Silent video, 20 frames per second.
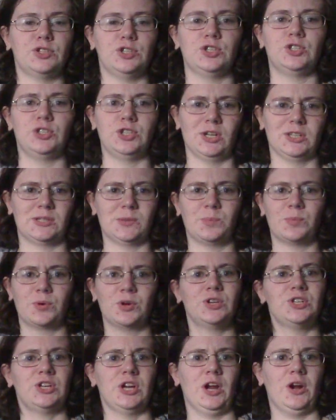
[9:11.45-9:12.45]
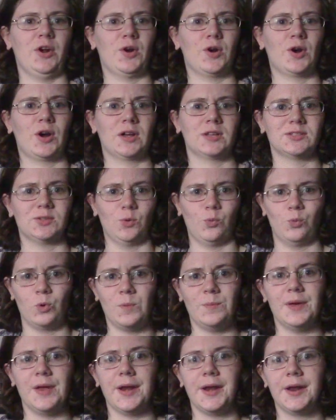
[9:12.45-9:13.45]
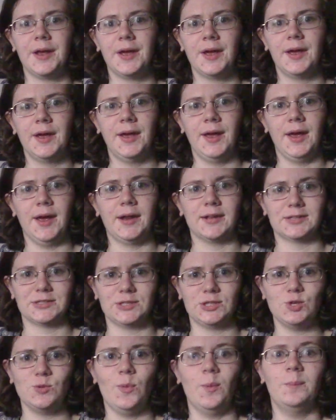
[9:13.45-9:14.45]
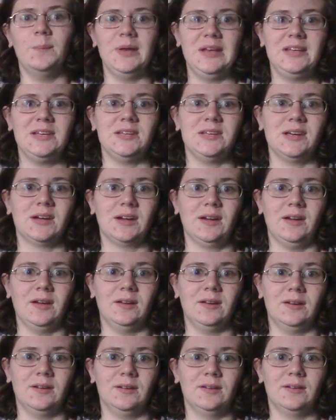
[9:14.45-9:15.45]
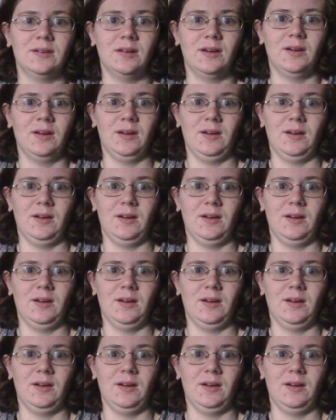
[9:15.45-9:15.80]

So you should just appreciate her as a woman and as a human being, and